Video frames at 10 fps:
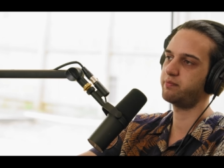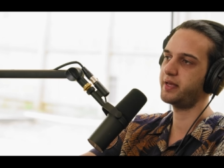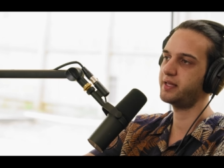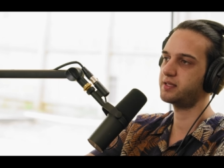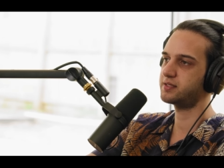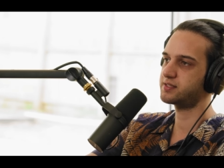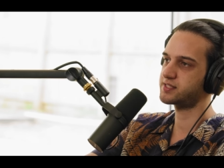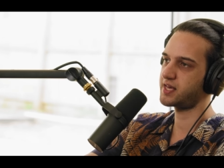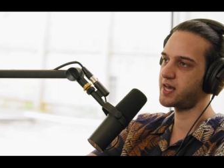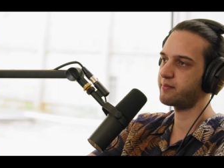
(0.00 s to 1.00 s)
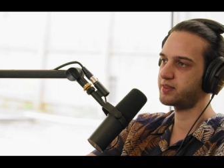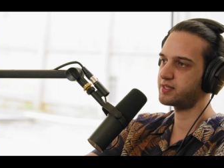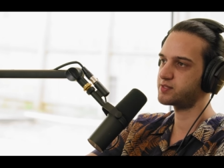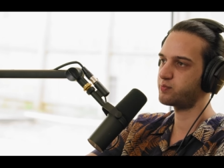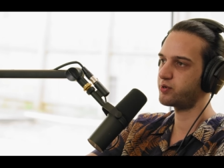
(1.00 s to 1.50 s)
blatant scam at
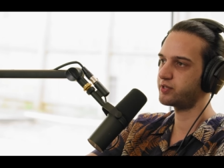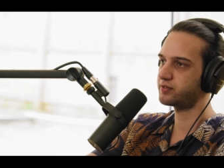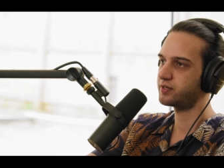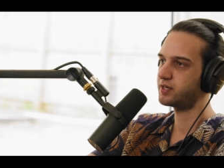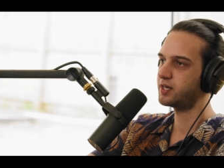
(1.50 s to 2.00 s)
this point.